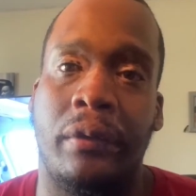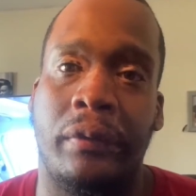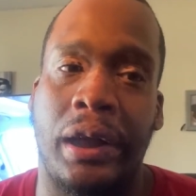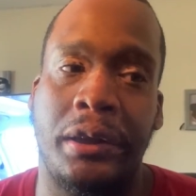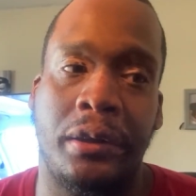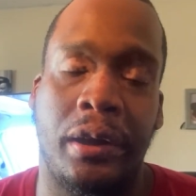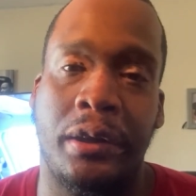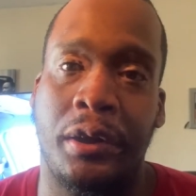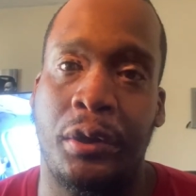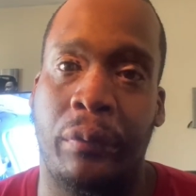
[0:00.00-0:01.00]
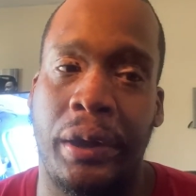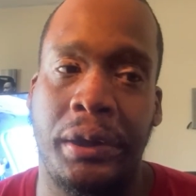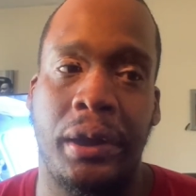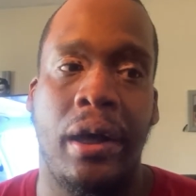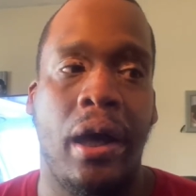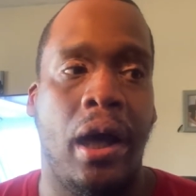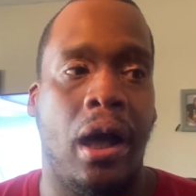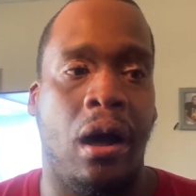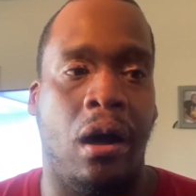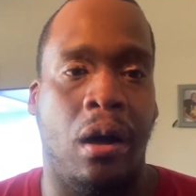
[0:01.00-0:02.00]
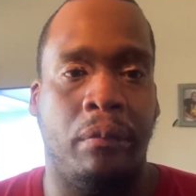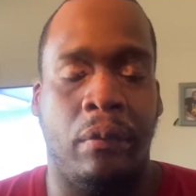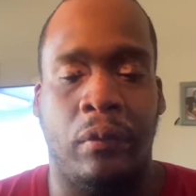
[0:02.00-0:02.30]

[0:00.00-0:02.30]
relation to their situation. I'm